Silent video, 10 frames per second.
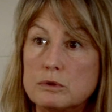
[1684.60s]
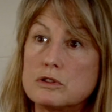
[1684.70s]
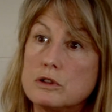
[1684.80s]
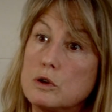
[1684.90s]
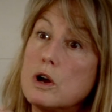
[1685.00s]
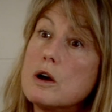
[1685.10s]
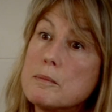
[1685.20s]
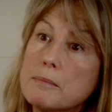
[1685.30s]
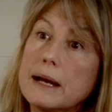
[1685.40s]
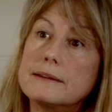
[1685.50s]
to
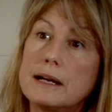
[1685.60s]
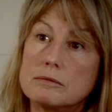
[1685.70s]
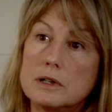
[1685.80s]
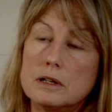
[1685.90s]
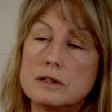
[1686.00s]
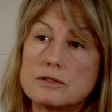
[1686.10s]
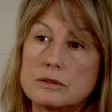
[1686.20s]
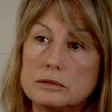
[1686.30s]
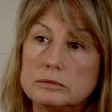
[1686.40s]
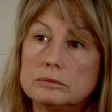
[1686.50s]
make that rehearsal.